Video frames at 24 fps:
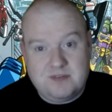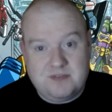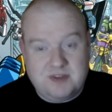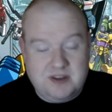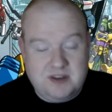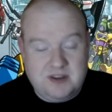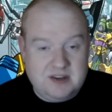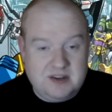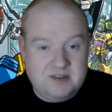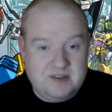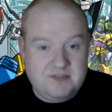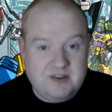
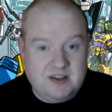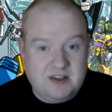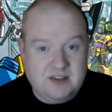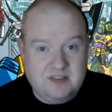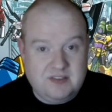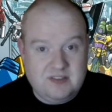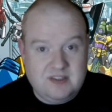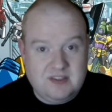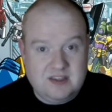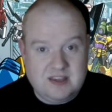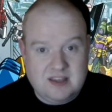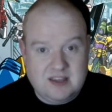fighting
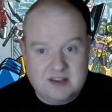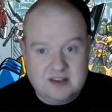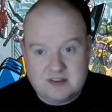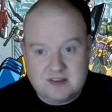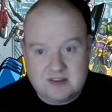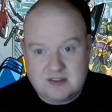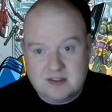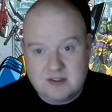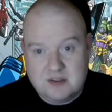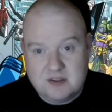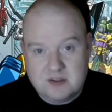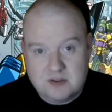valiantly
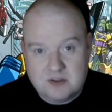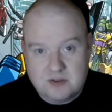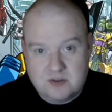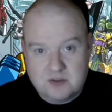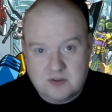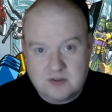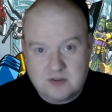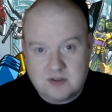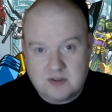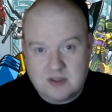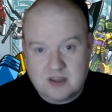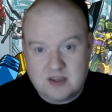against
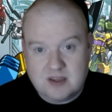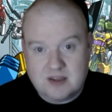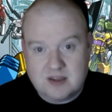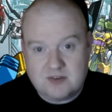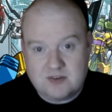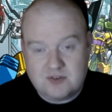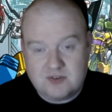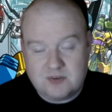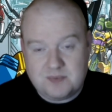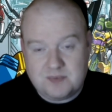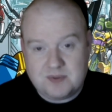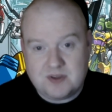
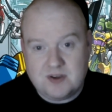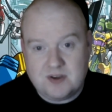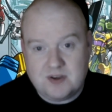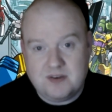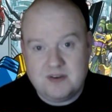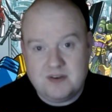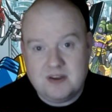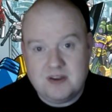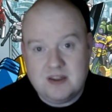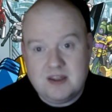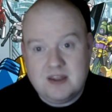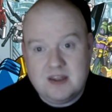
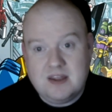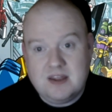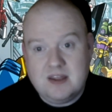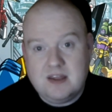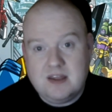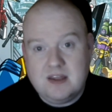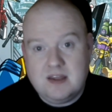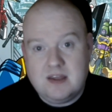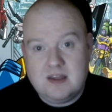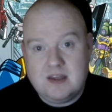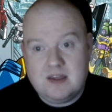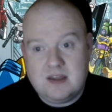Tripticon,
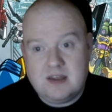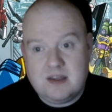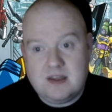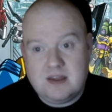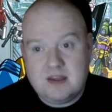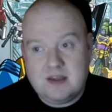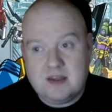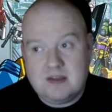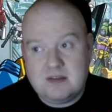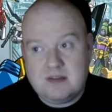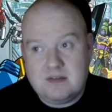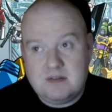
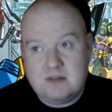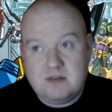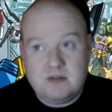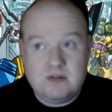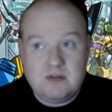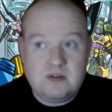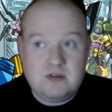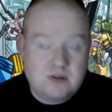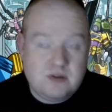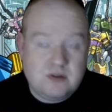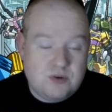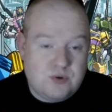
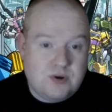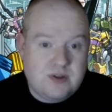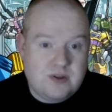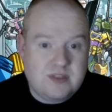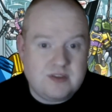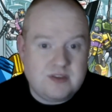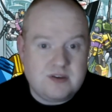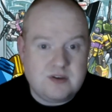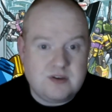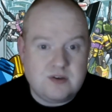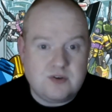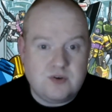you know how
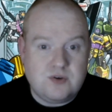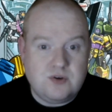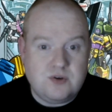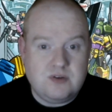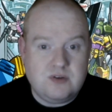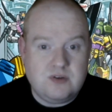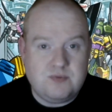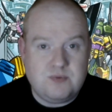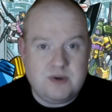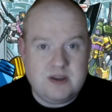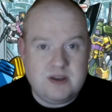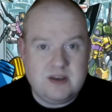this is going to
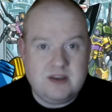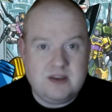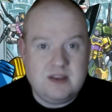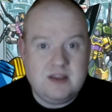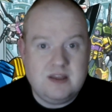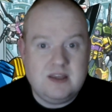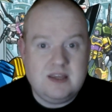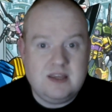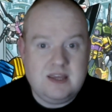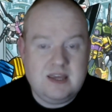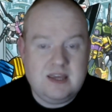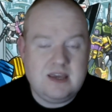have went.
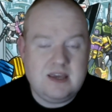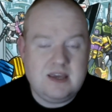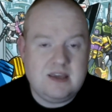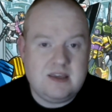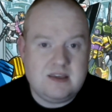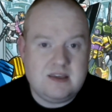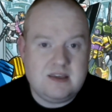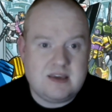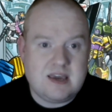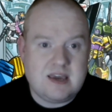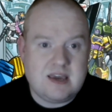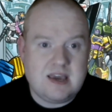He
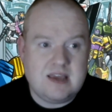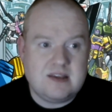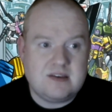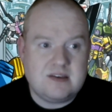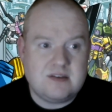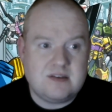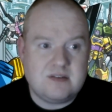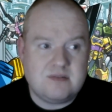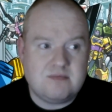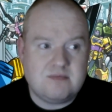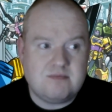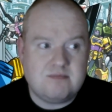
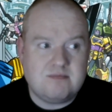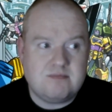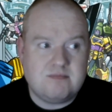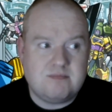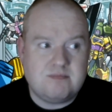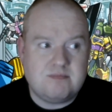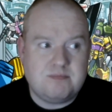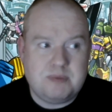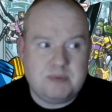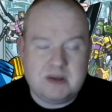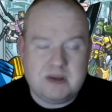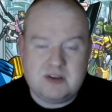gets
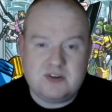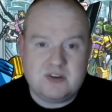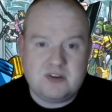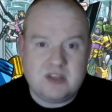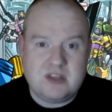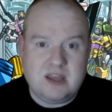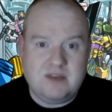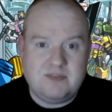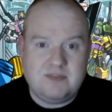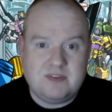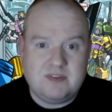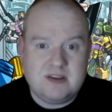bitch
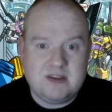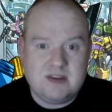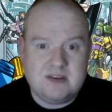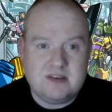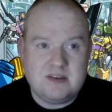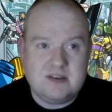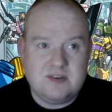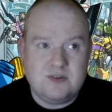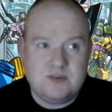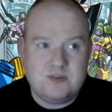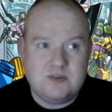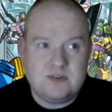slapped
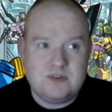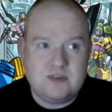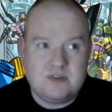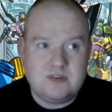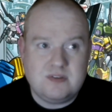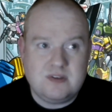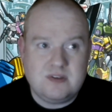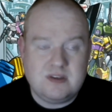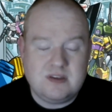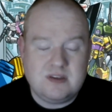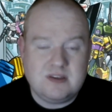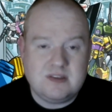because, you
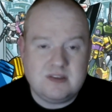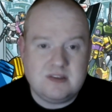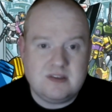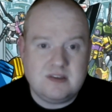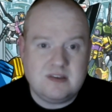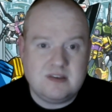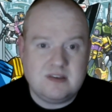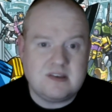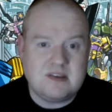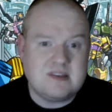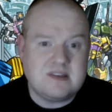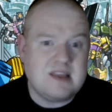know,
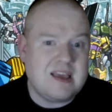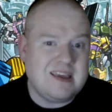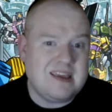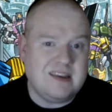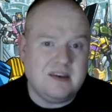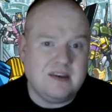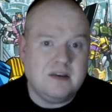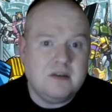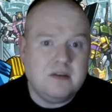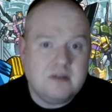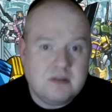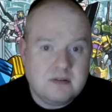it's a
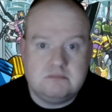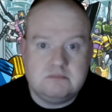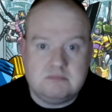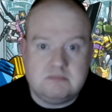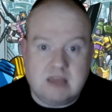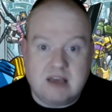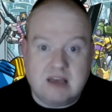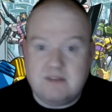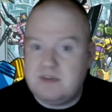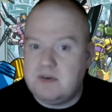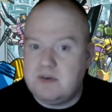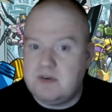Titan.
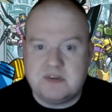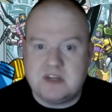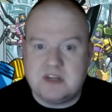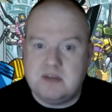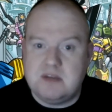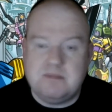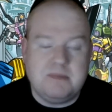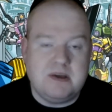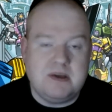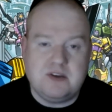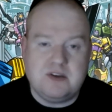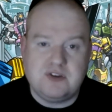Everyone's
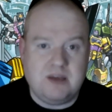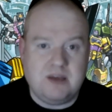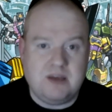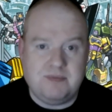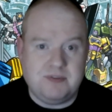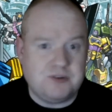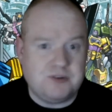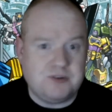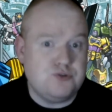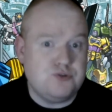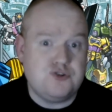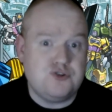getting bitch slapped.
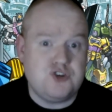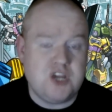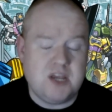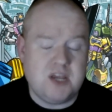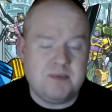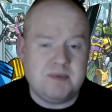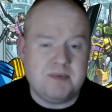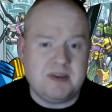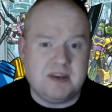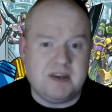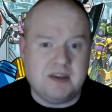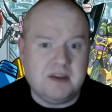There's no
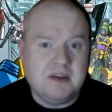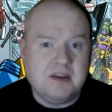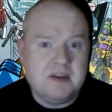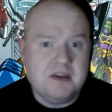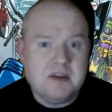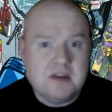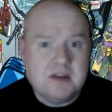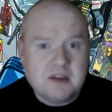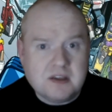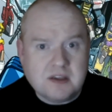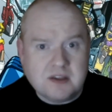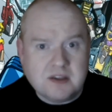shame in it,
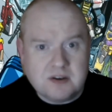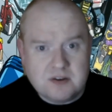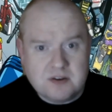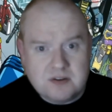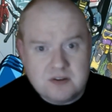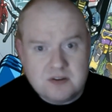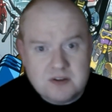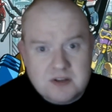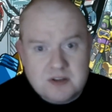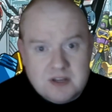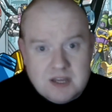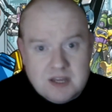you know?
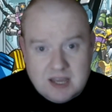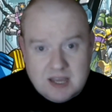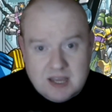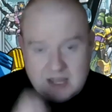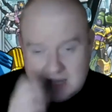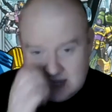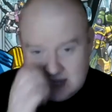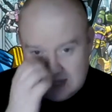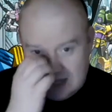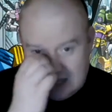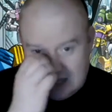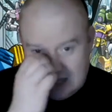
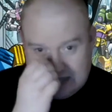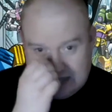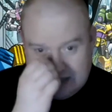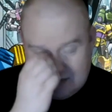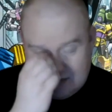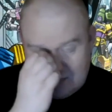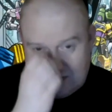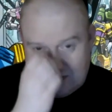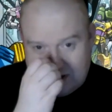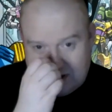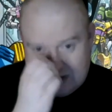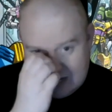
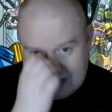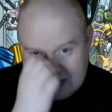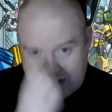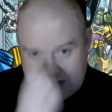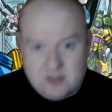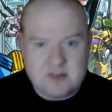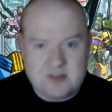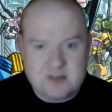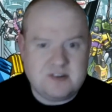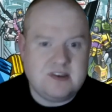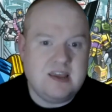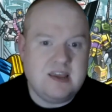Left, right, and center.
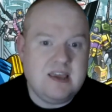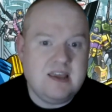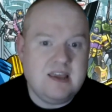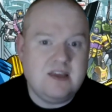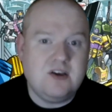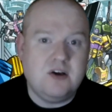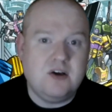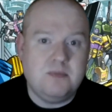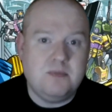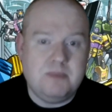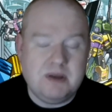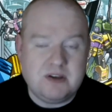Another Titan
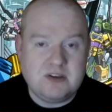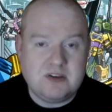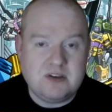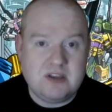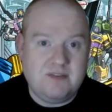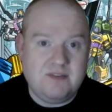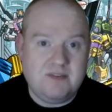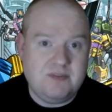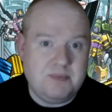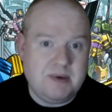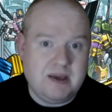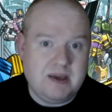got bitch
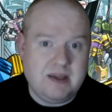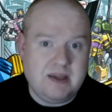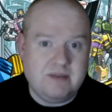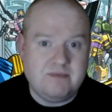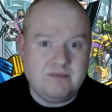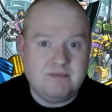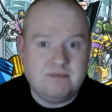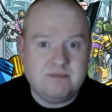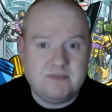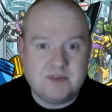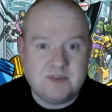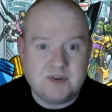slapped by him.
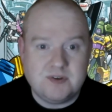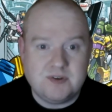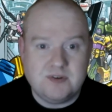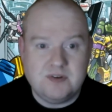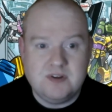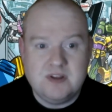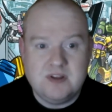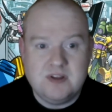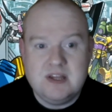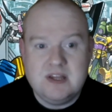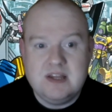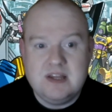
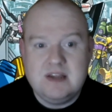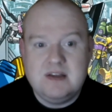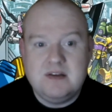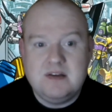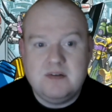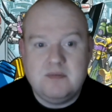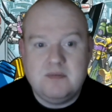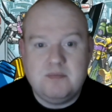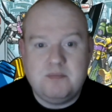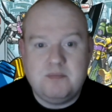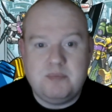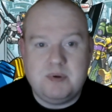So,
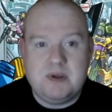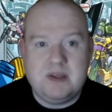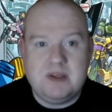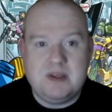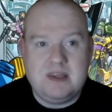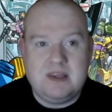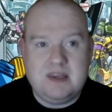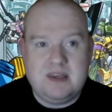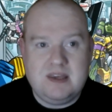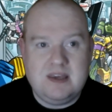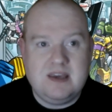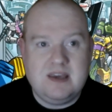but
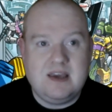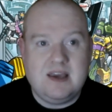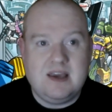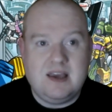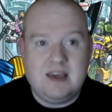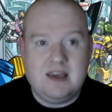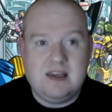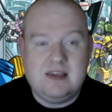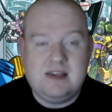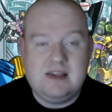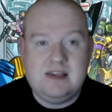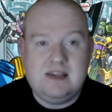yeah,
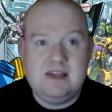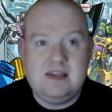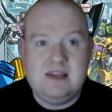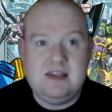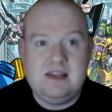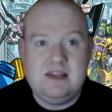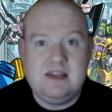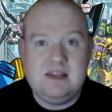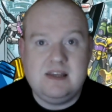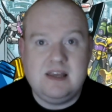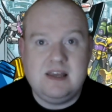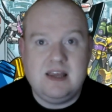
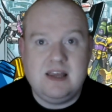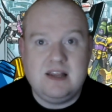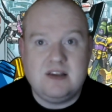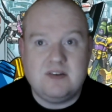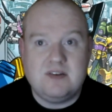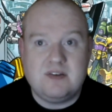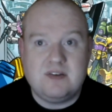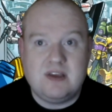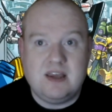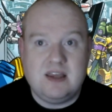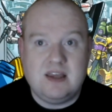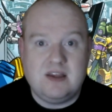he ends
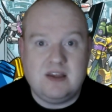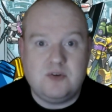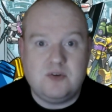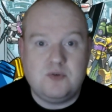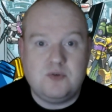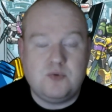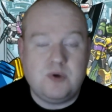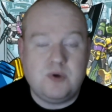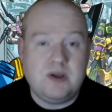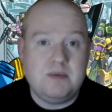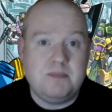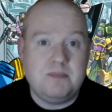up getting
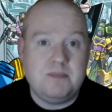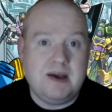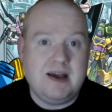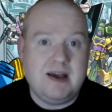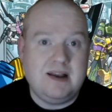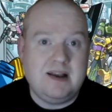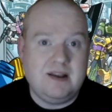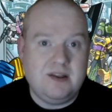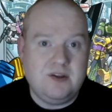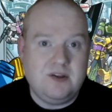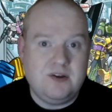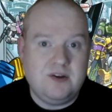quite
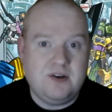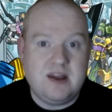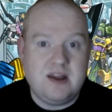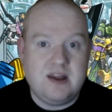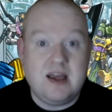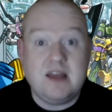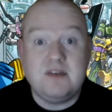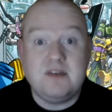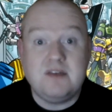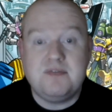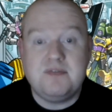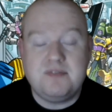badly hurt
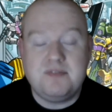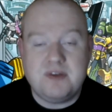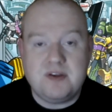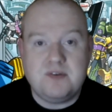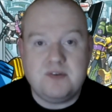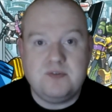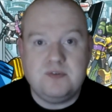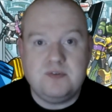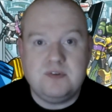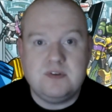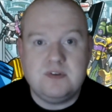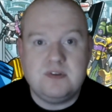and
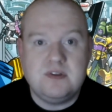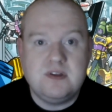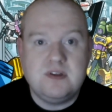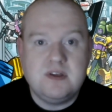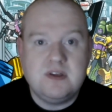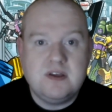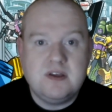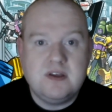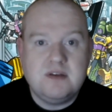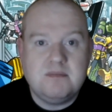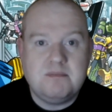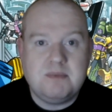found
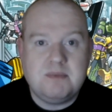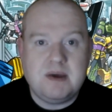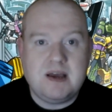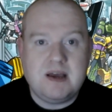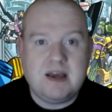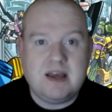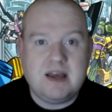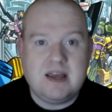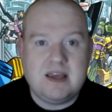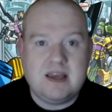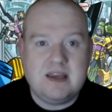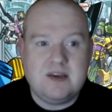
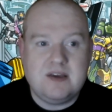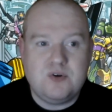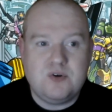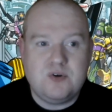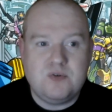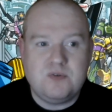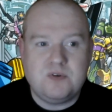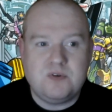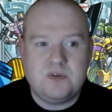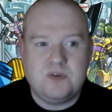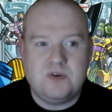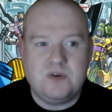by
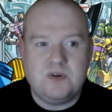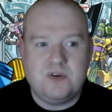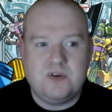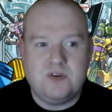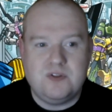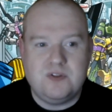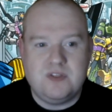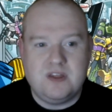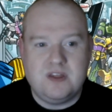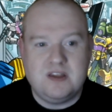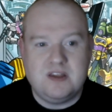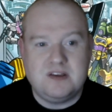Overlord,
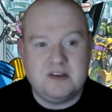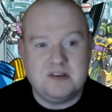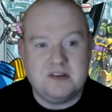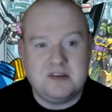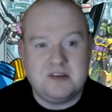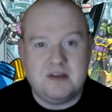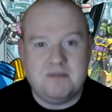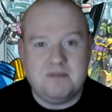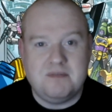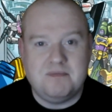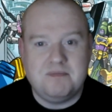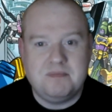who thinks it's
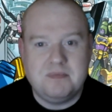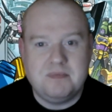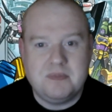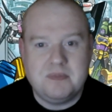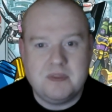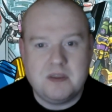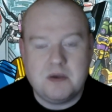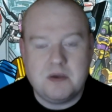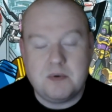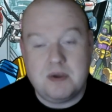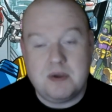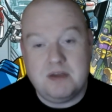
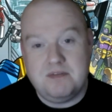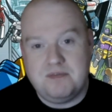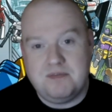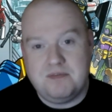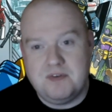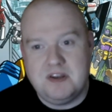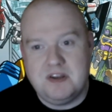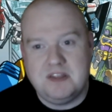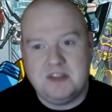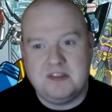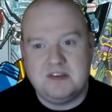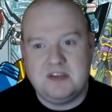quite
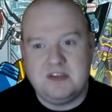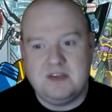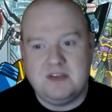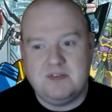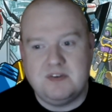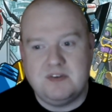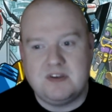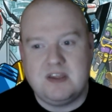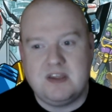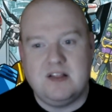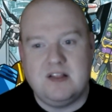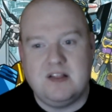funny to see him
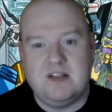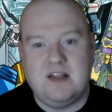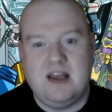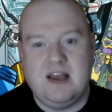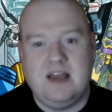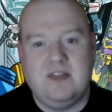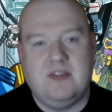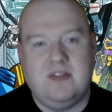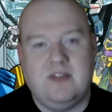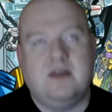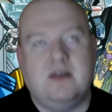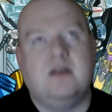just kind of
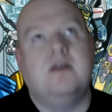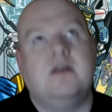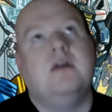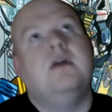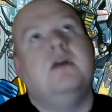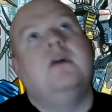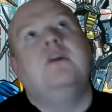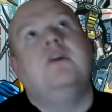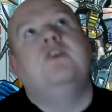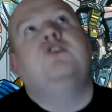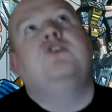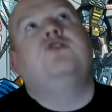lying like
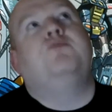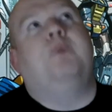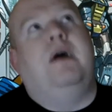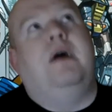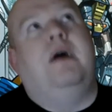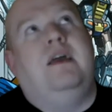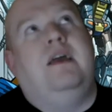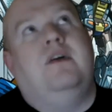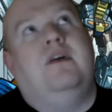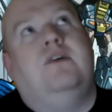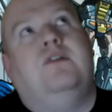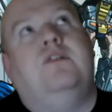
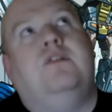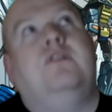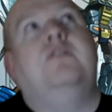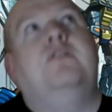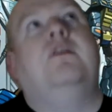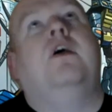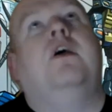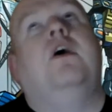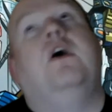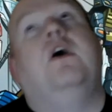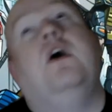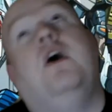
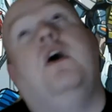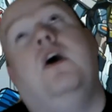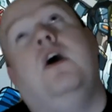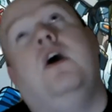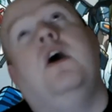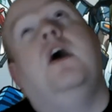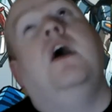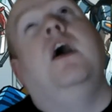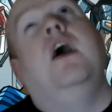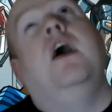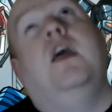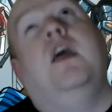spangled
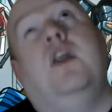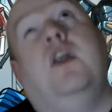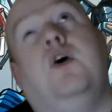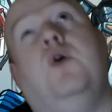in a